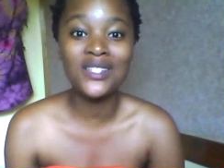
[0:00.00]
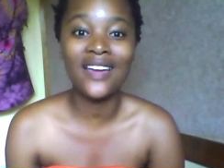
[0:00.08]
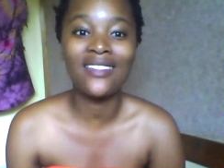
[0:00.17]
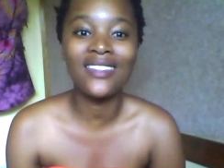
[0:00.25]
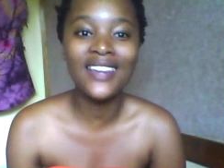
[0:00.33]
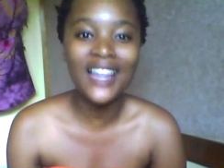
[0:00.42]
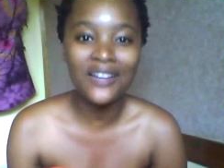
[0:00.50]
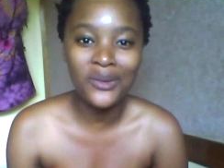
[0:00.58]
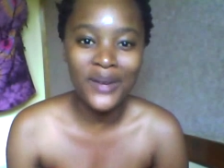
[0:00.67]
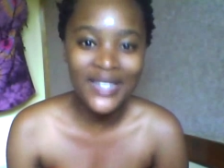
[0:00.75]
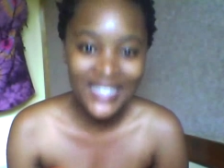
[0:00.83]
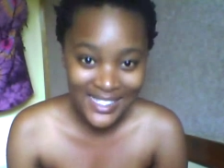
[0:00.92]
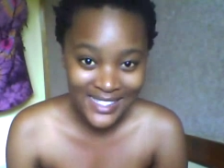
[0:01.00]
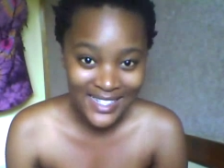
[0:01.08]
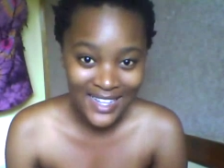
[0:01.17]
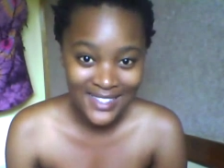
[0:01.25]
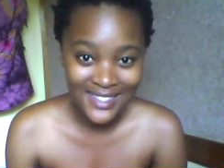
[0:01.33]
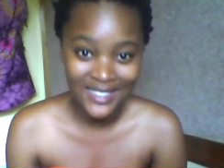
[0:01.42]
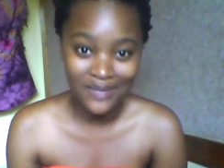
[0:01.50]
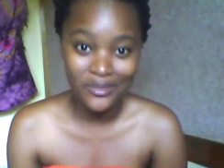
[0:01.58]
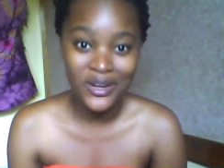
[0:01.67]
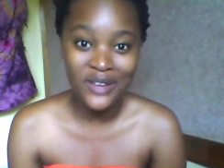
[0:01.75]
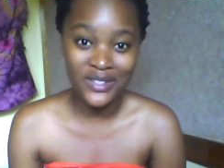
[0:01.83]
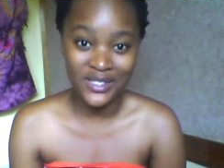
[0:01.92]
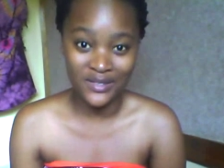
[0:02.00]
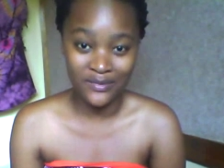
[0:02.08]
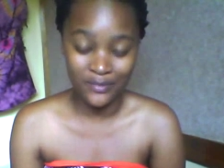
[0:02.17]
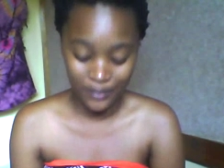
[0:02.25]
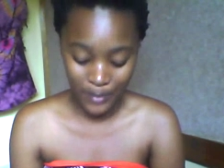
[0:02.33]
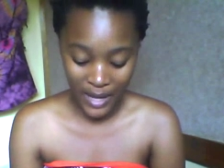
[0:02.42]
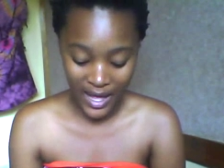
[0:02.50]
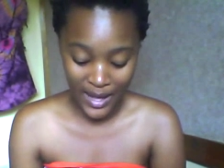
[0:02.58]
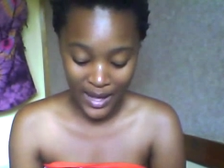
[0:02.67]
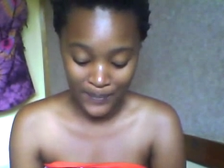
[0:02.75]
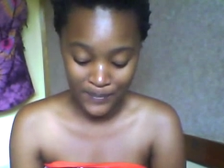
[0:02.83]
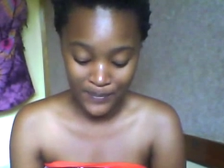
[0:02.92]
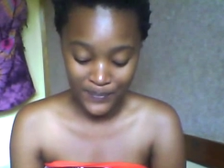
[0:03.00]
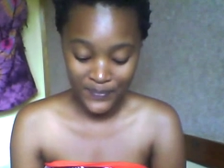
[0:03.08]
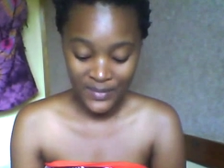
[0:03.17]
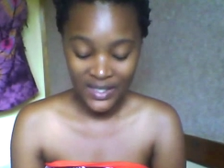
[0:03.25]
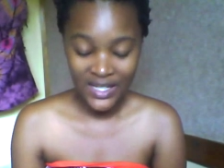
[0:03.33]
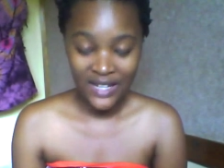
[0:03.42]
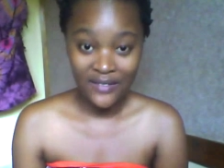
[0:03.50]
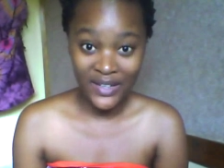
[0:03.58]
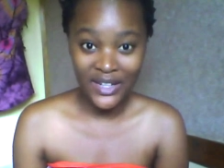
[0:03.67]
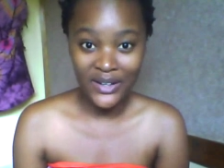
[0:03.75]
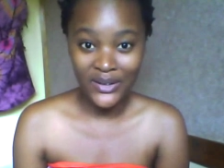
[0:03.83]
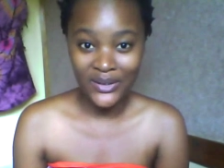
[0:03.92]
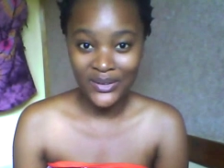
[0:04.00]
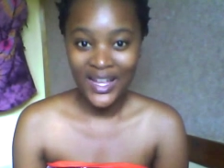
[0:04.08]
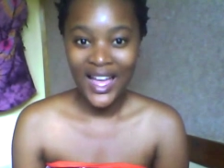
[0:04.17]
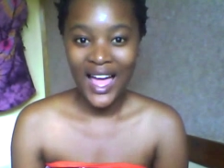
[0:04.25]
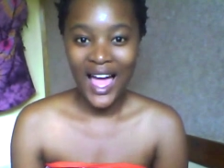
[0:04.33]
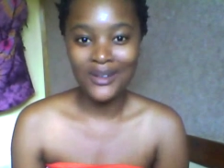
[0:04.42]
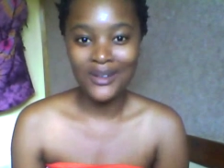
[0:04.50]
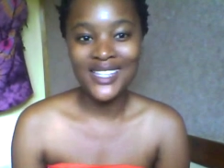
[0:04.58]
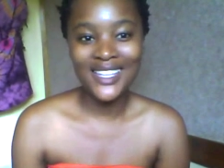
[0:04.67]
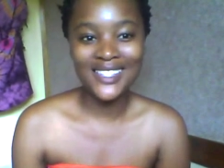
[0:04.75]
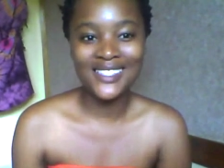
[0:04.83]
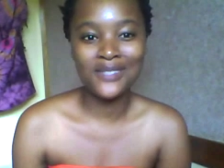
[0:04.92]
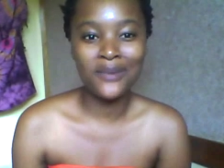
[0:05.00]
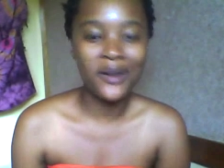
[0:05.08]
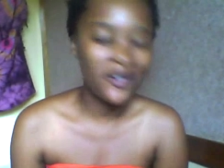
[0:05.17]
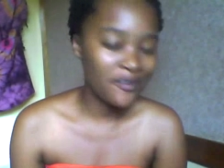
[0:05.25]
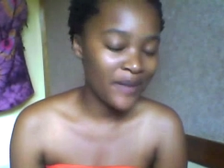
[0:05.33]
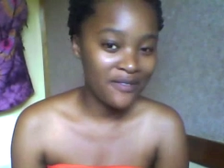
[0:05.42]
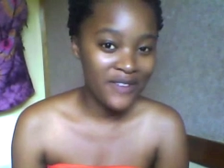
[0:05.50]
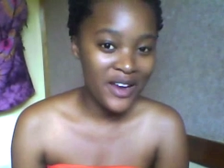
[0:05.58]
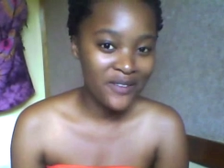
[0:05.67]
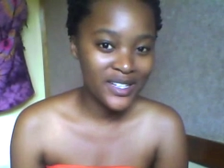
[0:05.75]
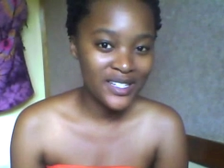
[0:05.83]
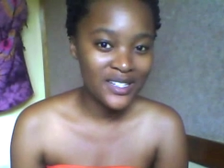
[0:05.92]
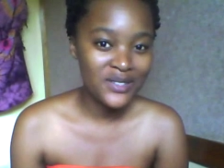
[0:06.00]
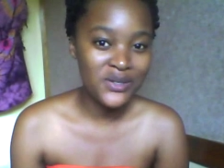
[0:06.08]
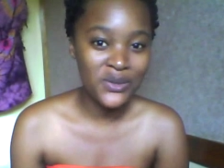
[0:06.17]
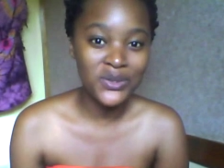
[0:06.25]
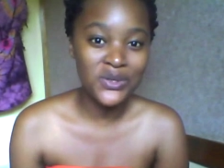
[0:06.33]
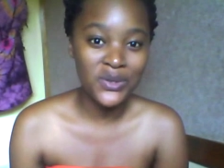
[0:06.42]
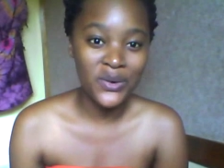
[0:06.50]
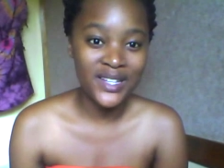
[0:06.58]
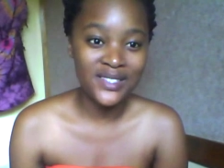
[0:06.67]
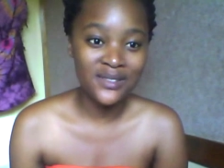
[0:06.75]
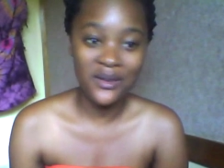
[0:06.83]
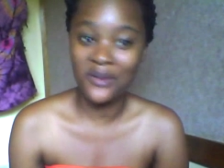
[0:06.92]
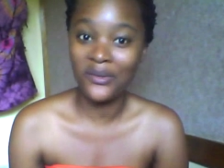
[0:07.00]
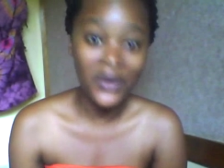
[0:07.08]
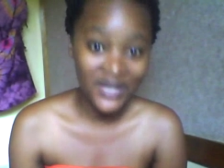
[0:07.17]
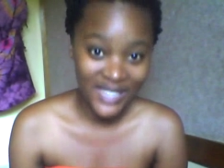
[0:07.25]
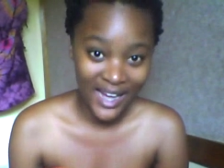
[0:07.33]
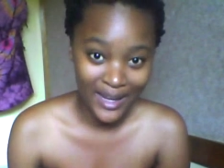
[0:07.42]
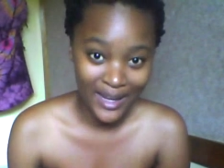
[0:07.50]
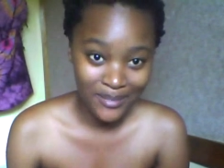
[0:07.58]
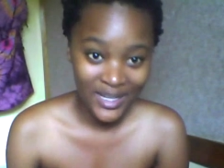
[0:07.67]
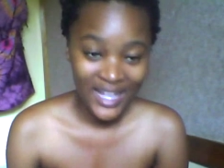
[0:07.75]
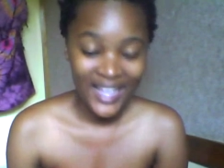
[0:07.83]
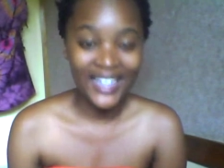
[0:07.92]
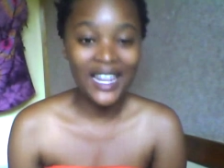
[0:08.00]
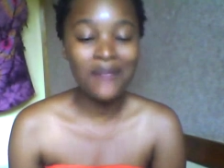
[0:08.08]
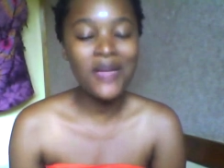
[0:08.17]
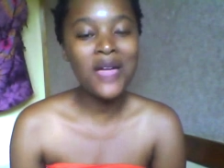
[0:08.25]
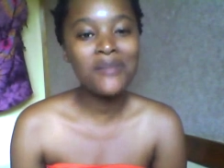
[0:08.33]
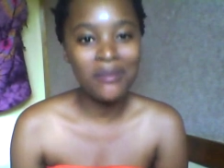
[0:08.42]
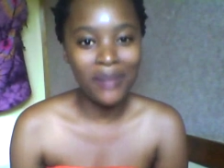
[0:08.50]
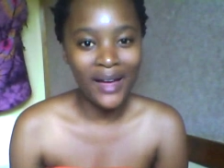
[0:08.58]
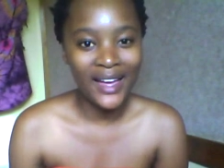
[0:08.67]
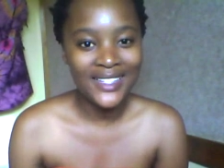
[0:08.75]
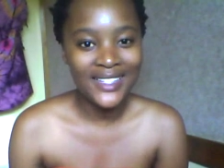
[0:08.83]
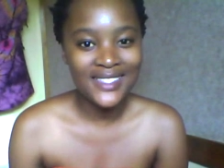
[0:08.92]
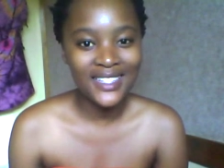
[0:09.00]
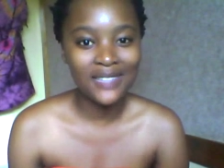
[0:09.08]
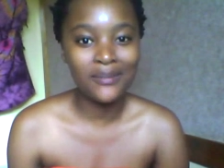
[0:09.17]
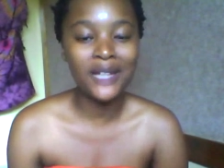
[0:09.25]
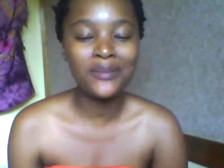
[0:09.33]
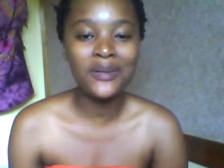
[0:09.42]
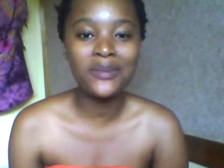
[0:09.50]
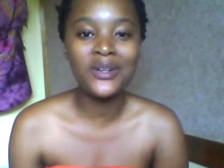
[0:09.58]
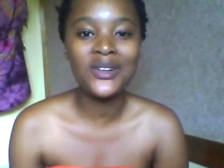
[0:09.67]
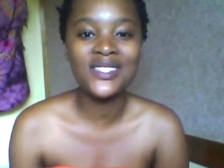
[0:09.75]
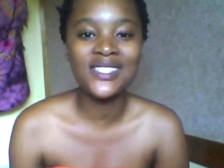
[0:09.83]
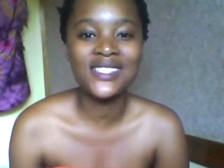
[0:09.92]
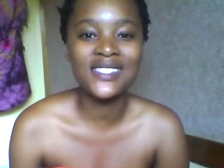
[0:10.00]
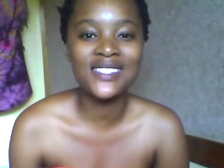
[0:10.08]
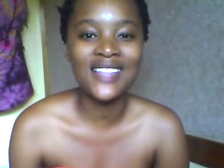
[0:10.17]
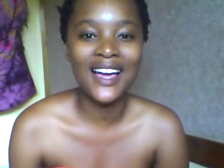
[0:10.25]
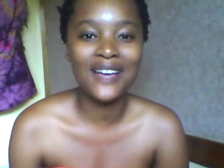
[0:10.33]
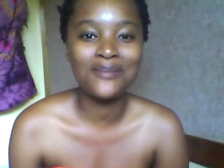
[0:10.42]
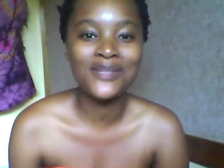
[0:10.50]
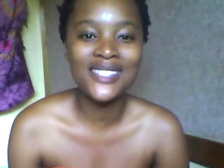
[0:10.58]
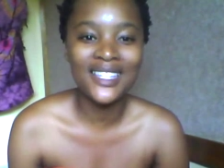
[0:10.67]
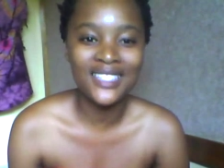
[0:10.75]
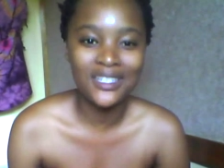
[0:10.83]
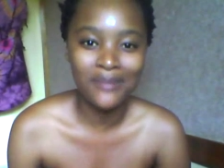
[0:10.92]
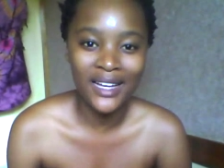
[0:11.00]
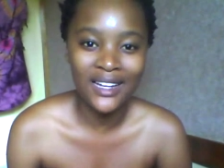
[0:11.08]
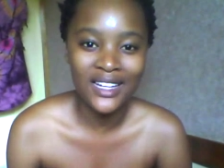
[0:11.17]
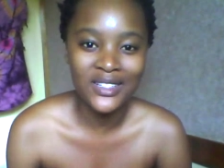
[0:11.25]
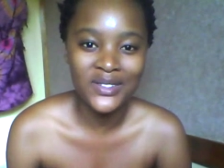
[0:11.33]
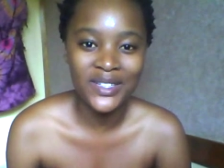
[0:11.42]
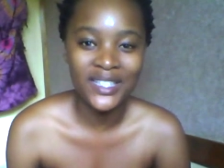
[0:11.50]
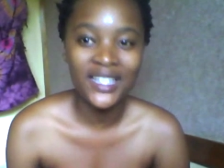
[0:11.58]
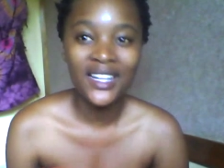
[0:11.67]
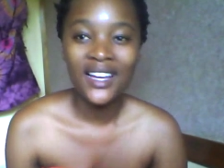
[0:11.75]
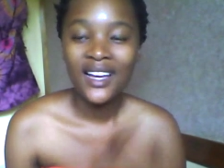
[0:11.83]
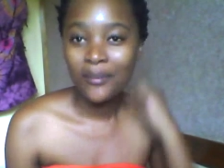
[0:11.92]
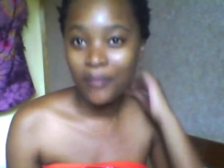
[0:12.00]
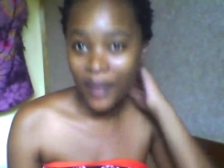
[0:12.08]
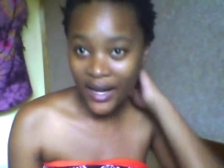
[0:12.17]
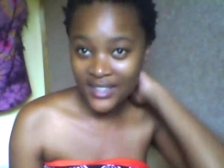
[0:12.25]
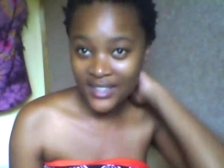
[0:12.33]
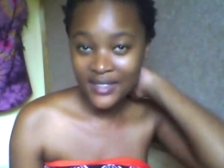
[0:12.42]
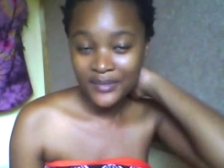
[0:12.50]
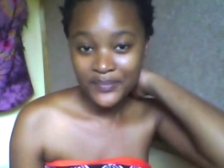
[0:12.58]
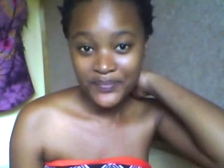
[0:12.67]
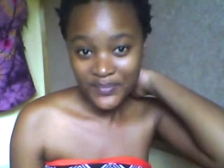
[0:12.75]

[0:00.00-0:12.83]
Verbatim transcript: which I think I've already discussed in a previous um, video, I would say this is one of my favorite short stories of all time. And I may be biased. It might be because it's um, set in my country. But